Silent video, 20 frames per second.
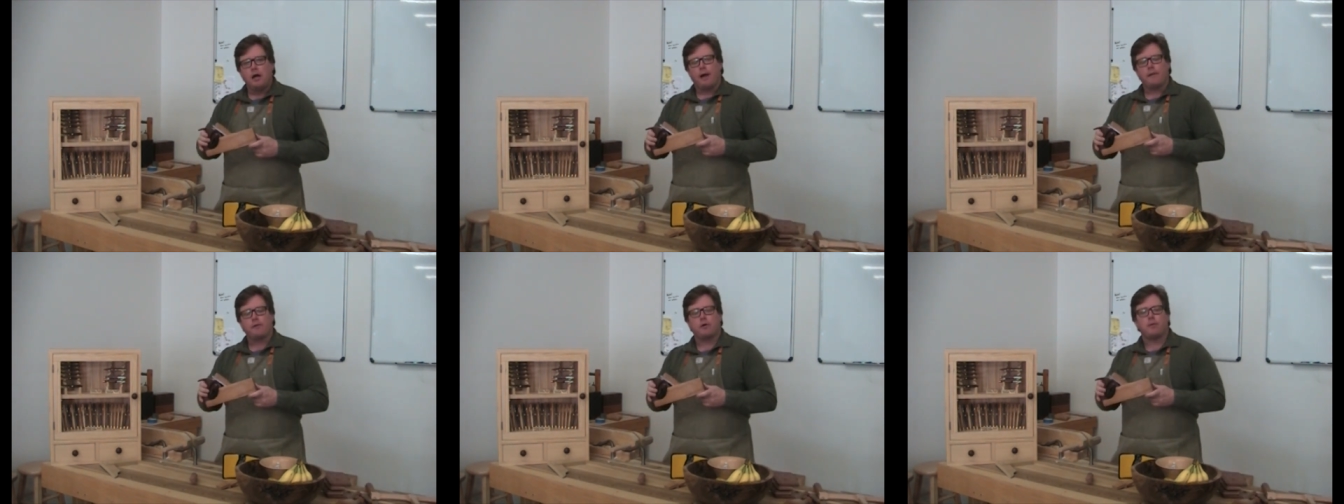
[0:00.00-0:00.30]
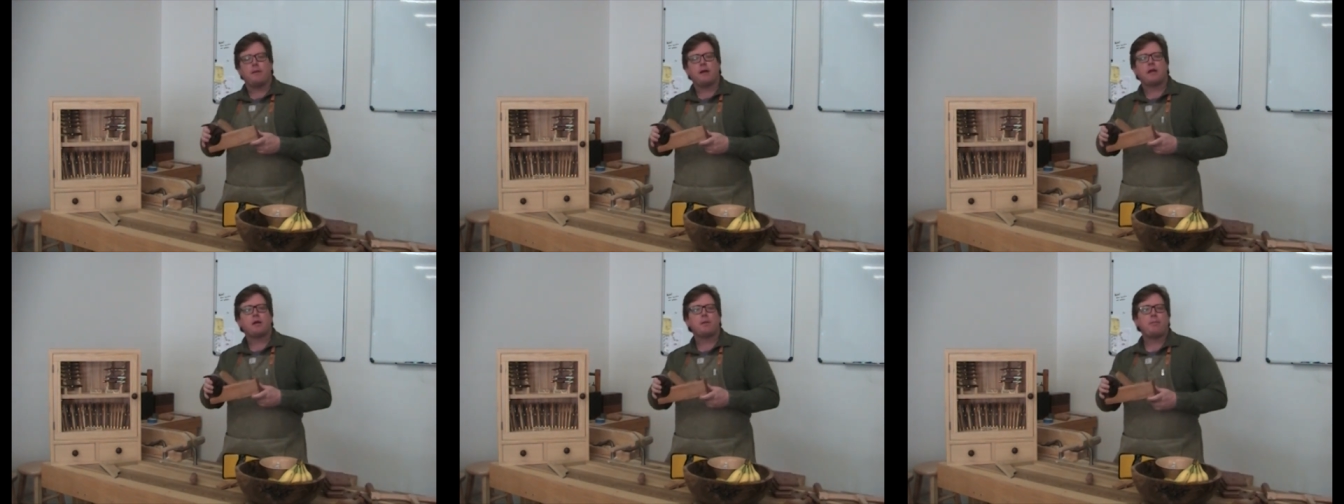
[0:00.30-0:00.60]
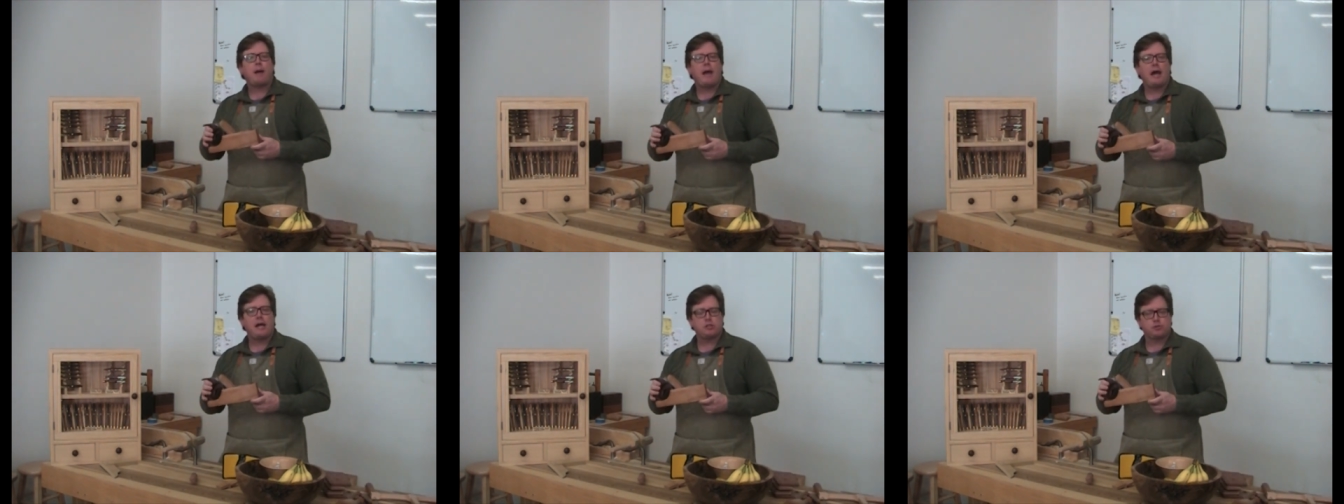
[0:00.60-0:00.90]
I'm going to make
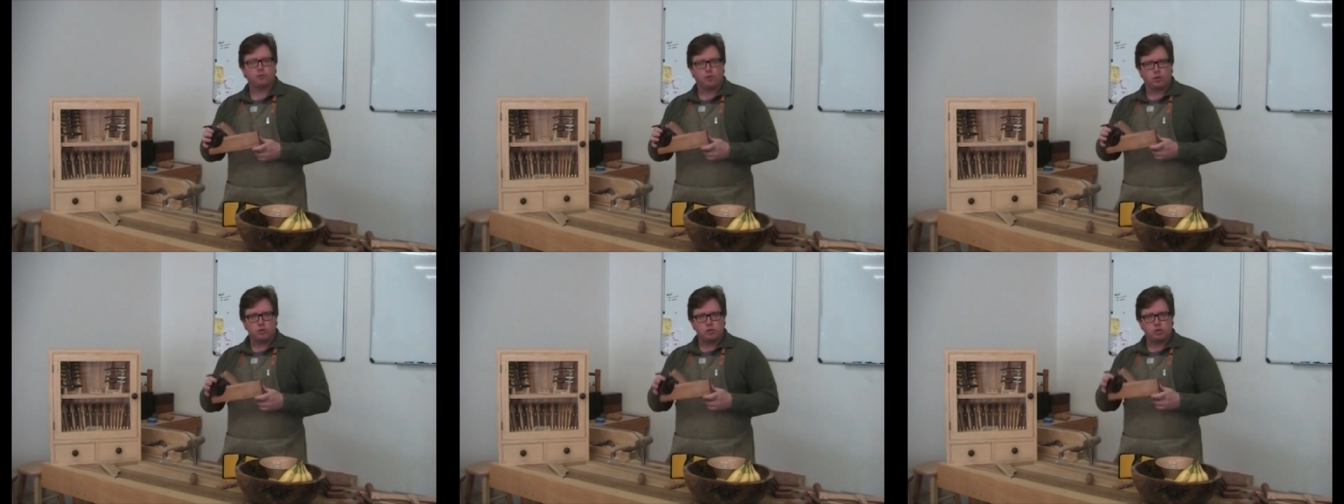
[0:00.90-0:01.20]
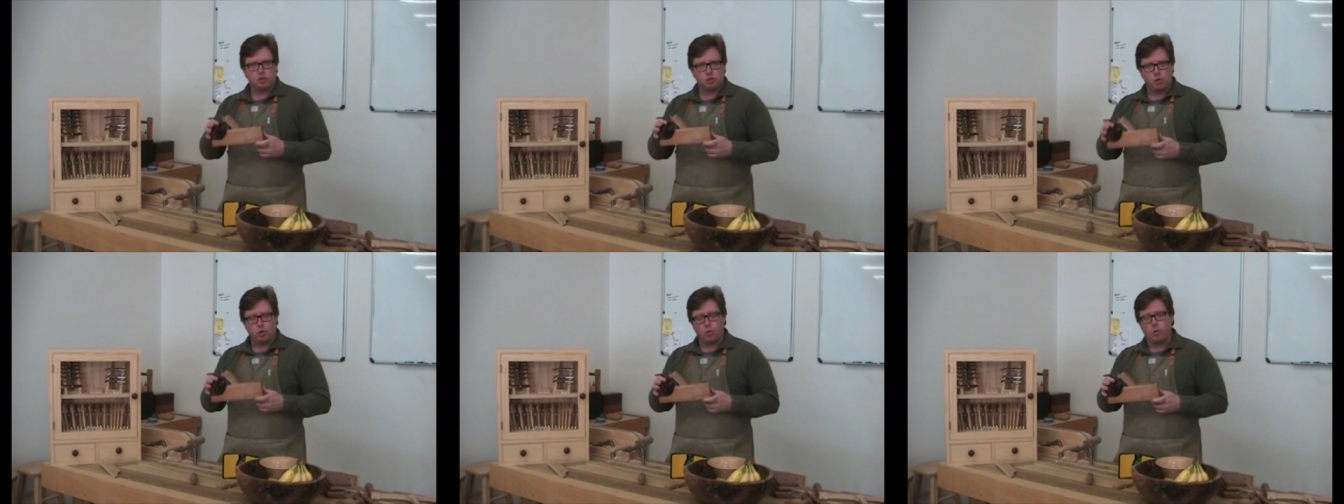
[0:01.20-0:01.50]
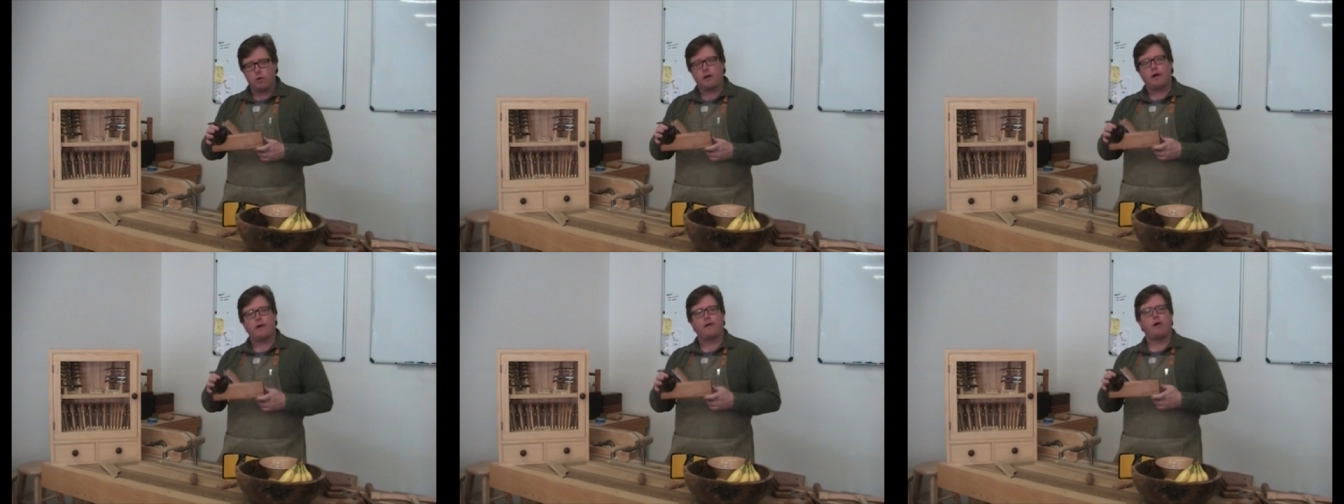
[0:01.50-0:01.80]
a batch for the
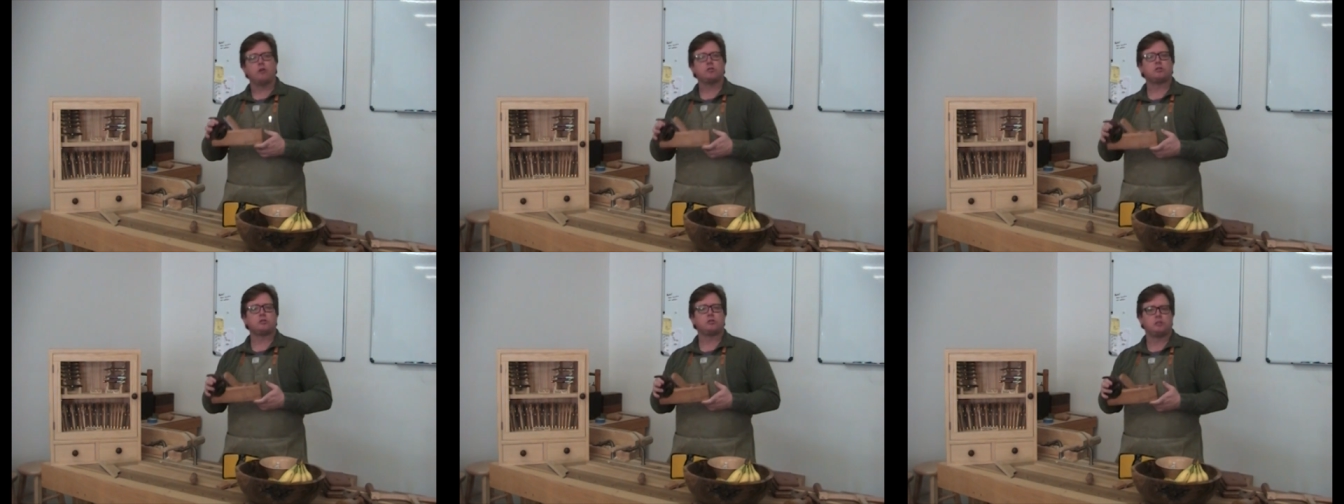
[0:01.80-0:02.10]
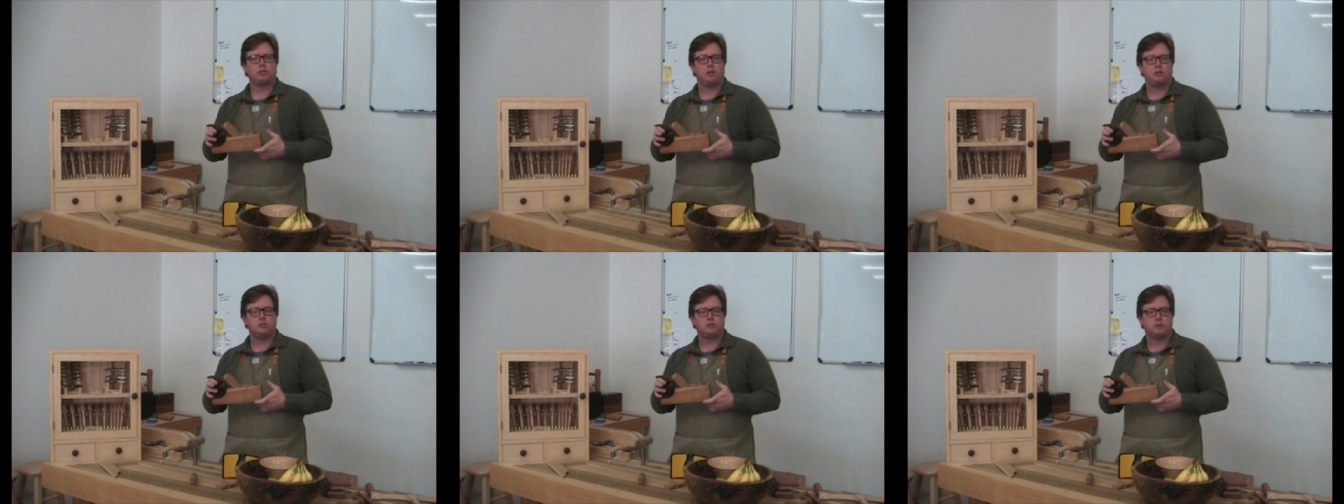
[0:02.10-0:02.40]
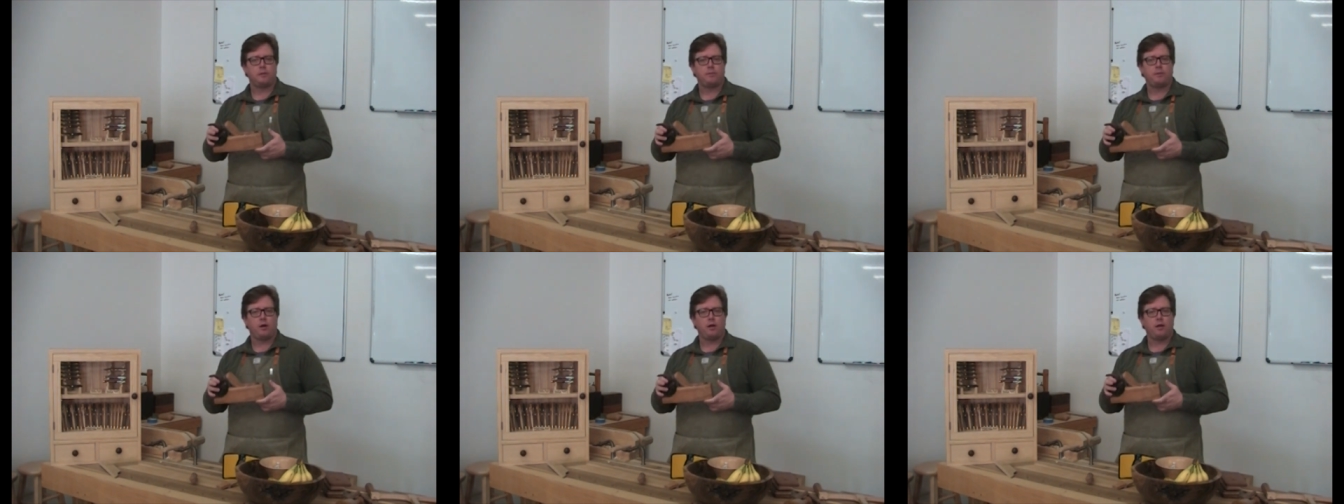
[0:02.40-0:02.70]
school and I'll also sell
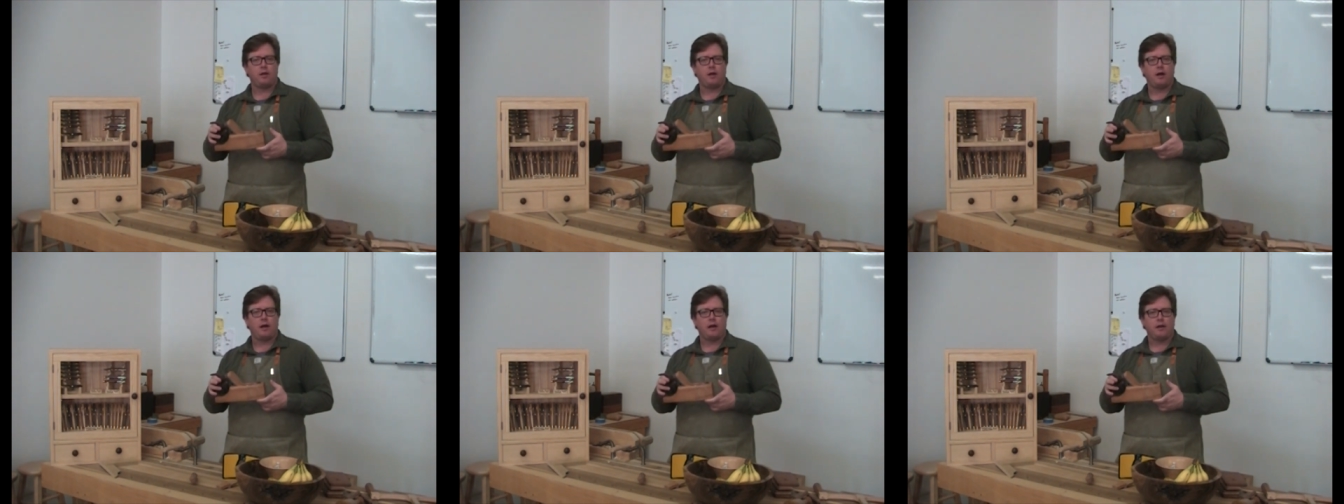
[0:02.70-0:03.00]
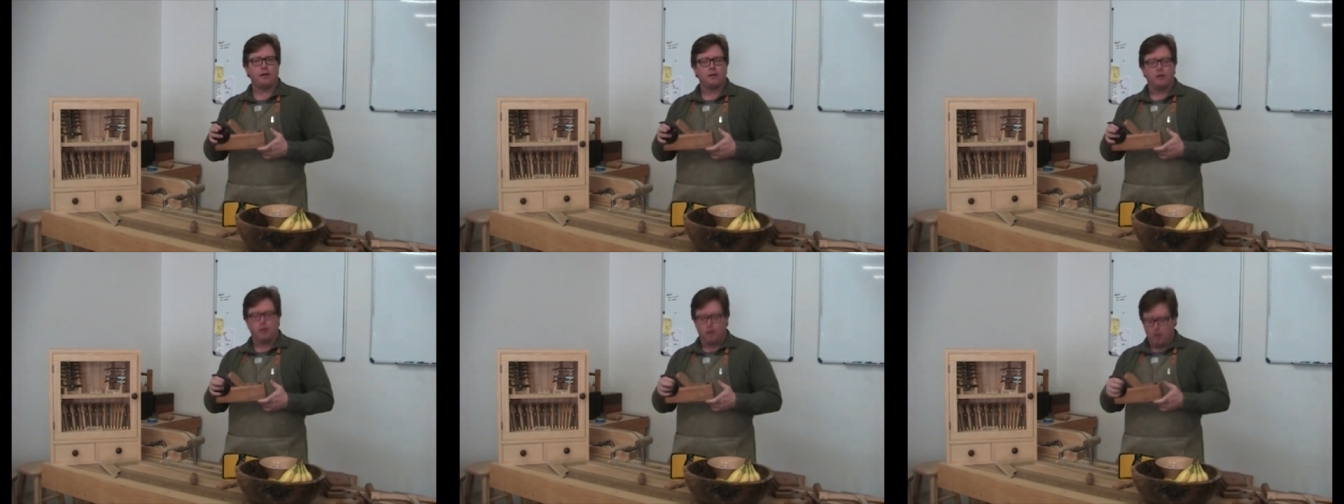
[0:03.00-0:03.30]
some online.